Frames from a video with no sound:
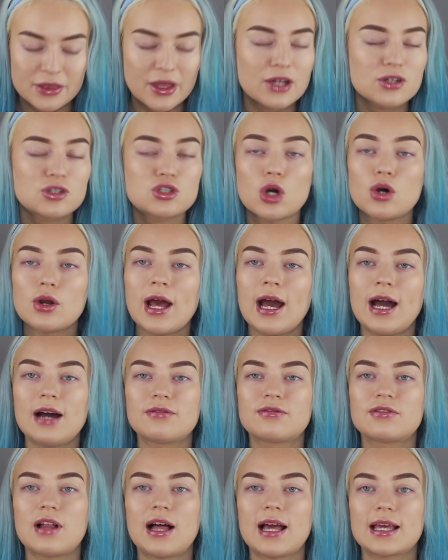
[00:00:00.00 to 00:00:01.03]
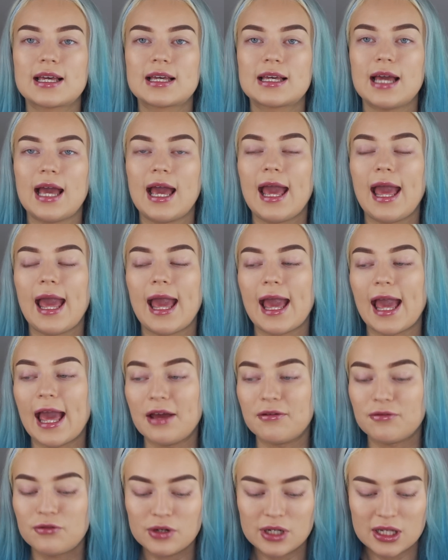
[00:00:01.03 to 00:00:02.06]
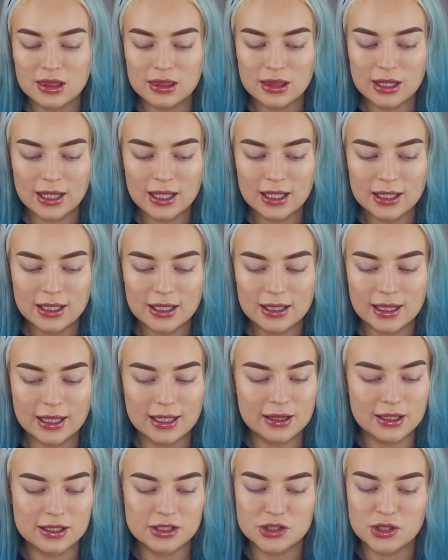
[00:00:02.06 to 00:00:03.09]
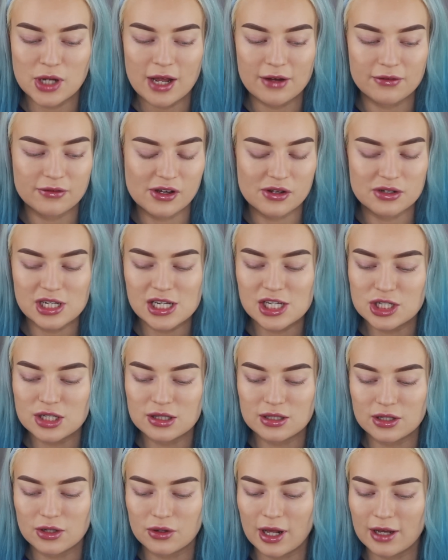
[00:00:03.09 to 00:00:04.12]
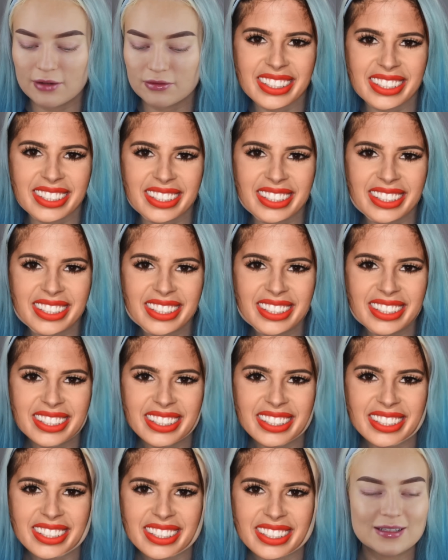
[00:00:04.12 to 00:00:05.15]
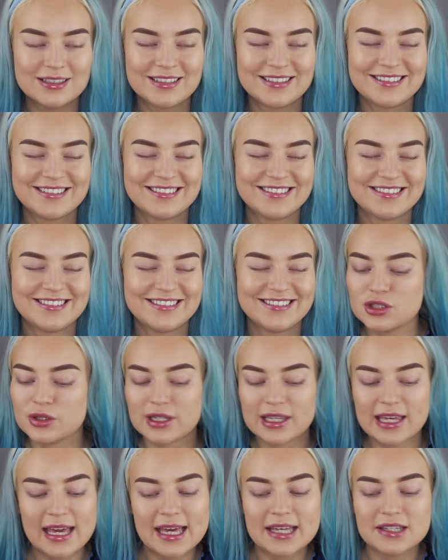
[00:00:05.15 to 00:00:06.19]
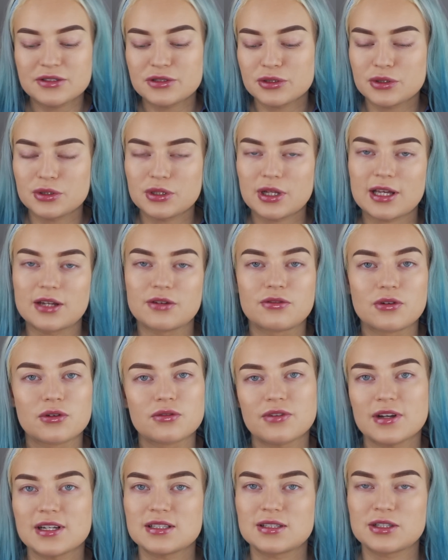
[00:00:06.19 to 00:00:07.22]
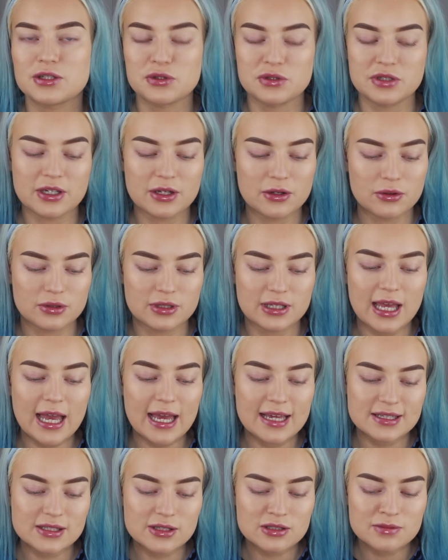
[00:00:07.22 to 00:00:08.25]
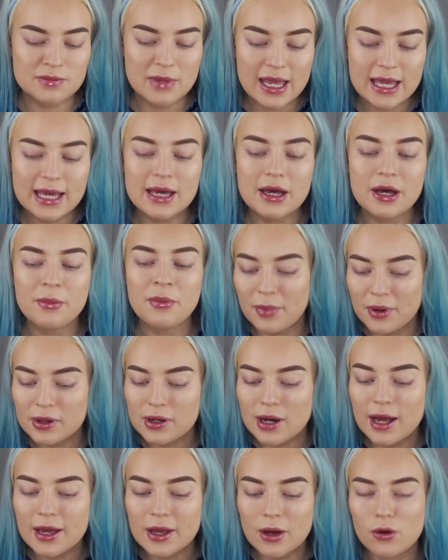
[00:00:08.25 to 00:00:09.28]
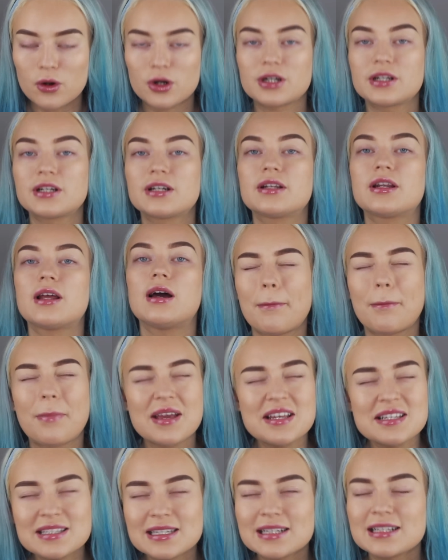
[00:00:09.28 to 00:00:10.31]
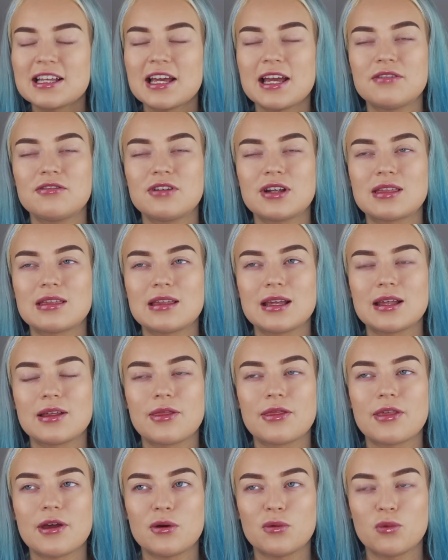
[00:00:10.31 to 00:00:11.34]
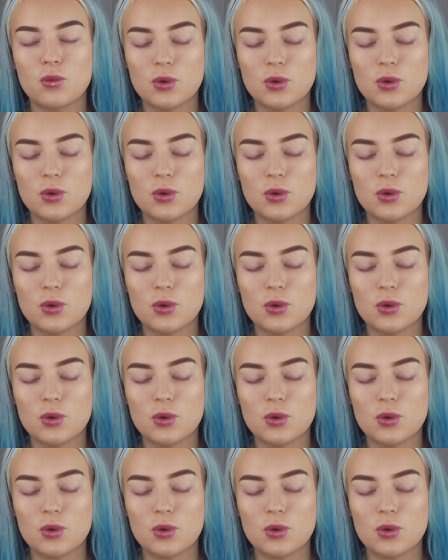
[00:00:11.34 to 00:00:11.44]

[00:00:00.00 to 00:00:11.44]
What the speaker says: They don't have like everything, like they don't have foundation, they don't have concealer. So I can't do like a full face using only ASOS makeup, but I ordered basically everything there